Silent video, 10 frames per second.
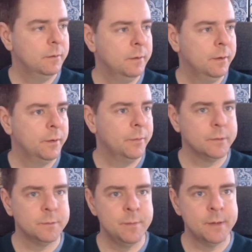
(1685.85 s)
In other
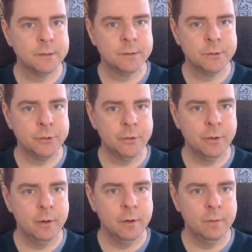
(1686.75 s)
words, mixture
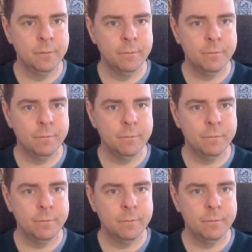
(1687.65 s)
of